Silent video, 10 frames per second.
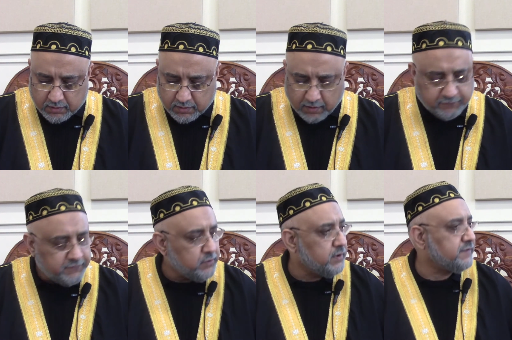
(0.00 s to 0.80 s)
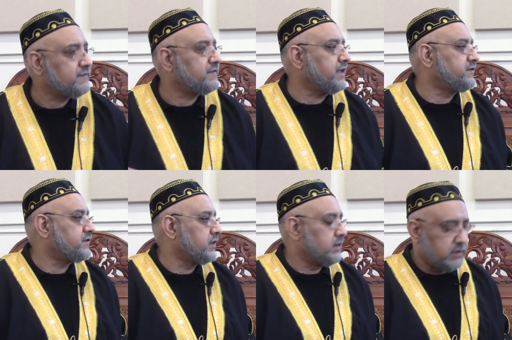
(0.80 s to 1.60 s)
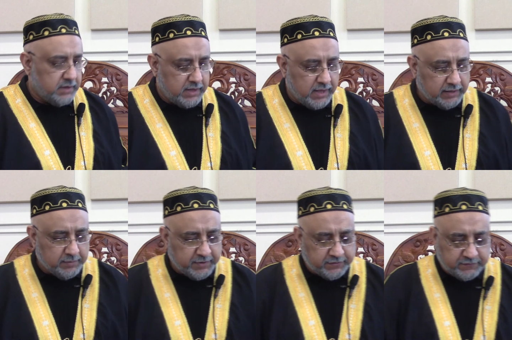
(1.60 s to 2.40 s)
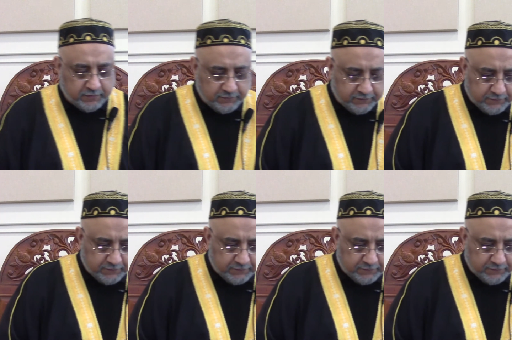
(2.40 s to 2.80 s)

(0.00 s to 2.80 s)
a few essential elements of